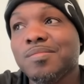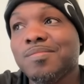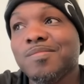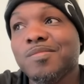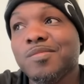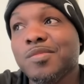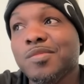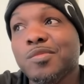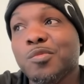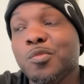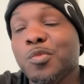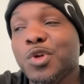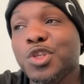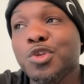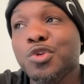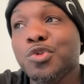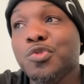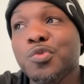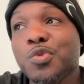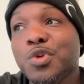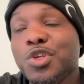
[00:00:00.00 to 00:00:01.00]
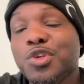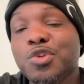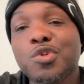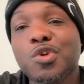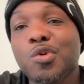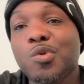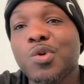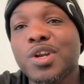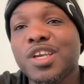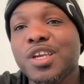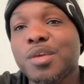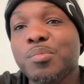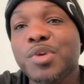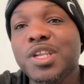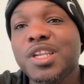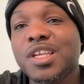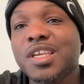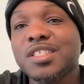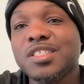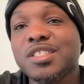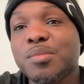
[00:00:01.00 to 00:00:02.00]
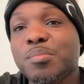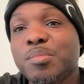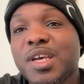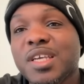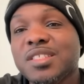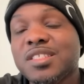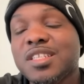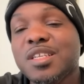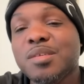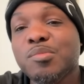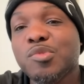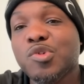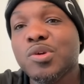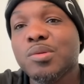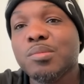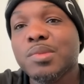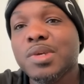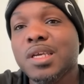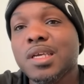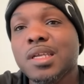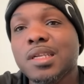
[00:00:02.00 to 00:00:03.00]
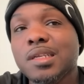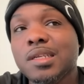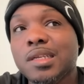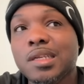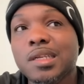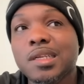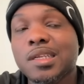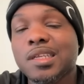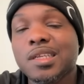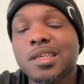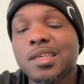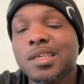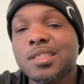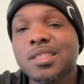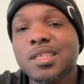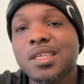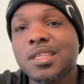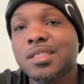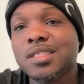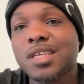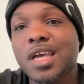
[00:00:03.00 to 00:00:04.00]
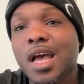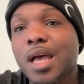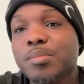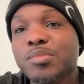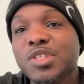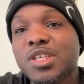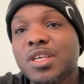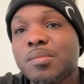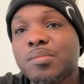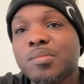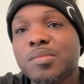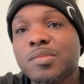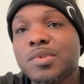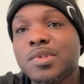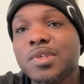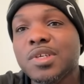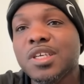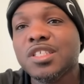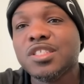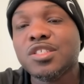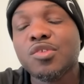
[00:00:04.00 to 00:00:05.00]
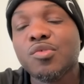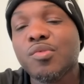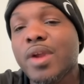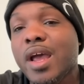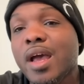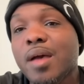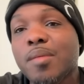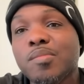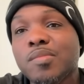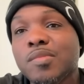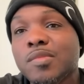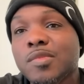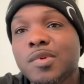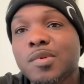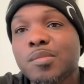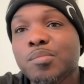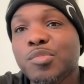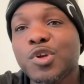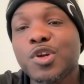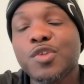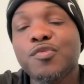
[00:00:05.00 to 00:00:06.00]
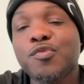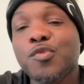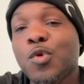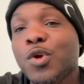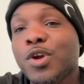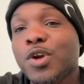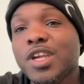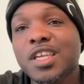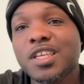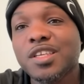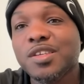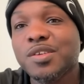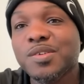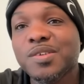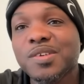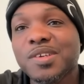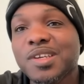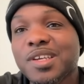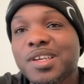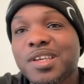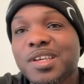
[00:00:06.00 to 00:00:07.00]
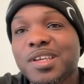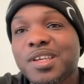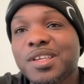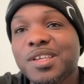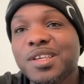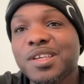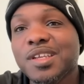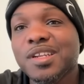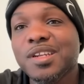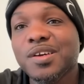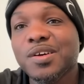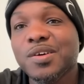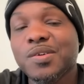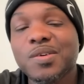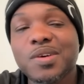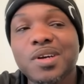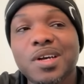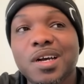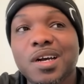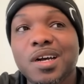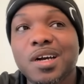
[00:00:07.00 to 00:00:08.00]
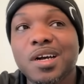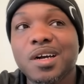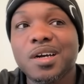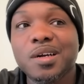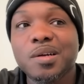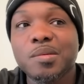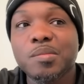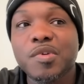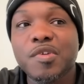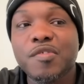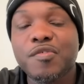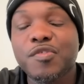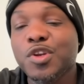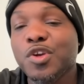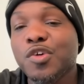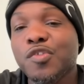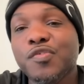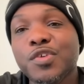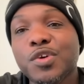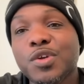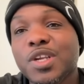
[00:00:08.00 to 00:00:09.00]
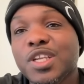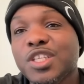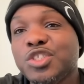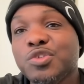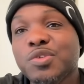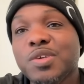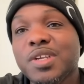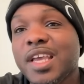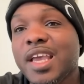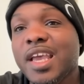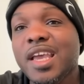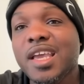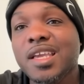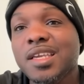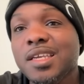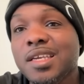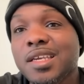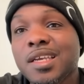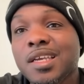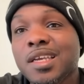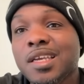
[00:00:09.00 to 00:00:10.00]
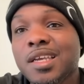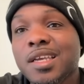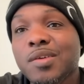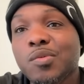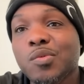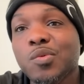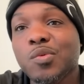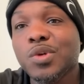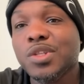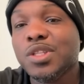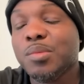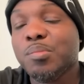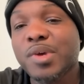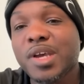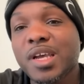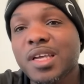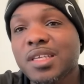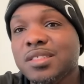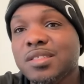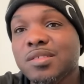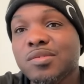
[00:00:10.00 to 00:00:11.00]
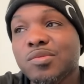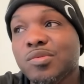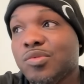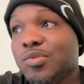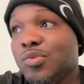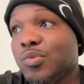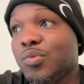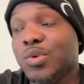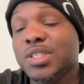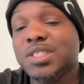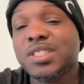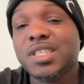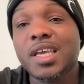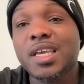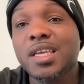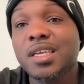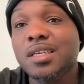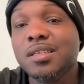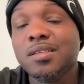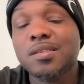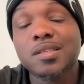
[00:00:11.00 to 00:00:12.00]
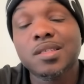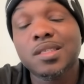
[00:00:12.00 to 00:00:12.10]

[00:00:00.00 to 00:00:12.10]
when you don't want to compete against the best anymore, man, it time's up. It's a wrap. Put a fork in you. If you don't feel that you can hang with the best, with Tank,